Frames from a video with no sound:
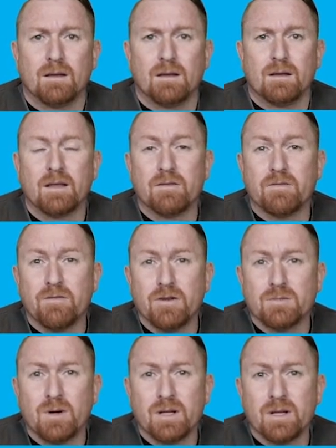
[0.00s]
Now, the
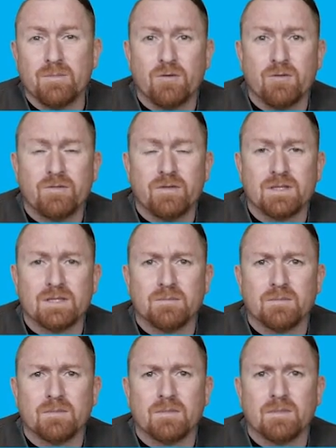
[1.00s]
first polymorphism
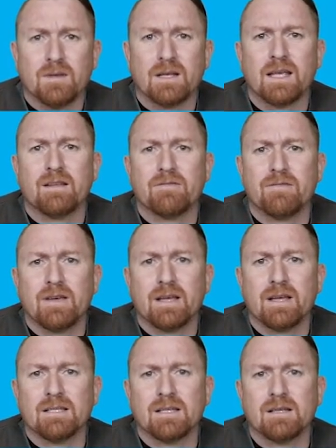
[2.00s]
that can
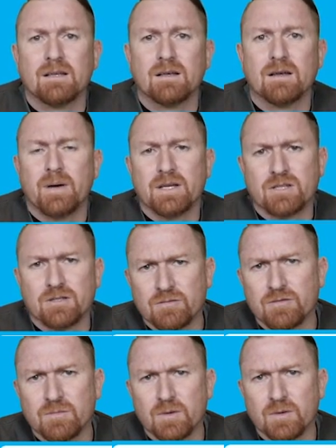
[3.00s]
affect a patient's
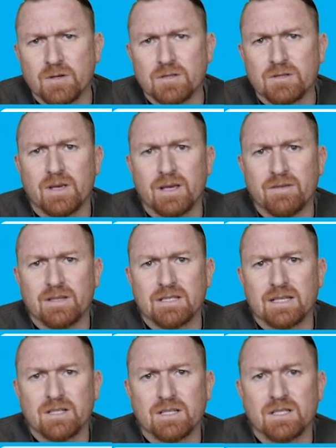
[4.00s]
response to
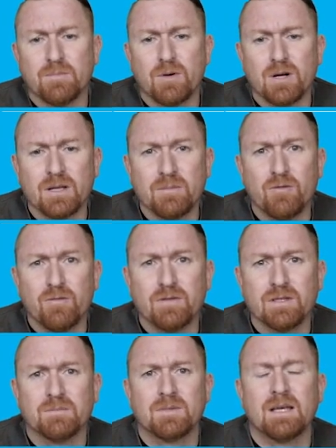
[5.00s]
FSH is a
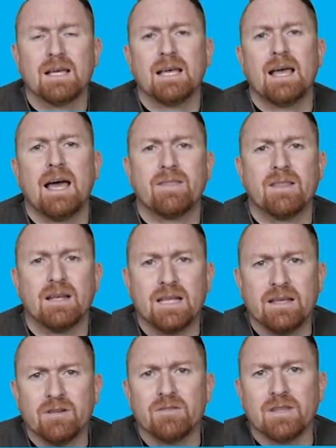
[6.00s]
polymorphism at the
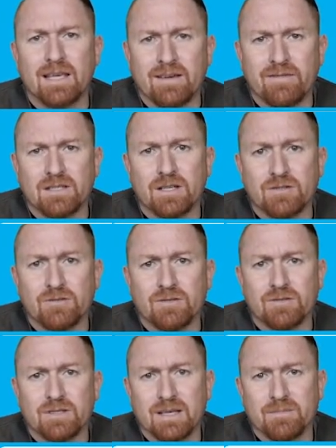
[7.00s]
level of the FSH
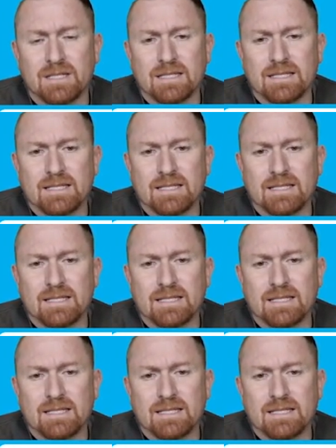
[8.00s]
receptor.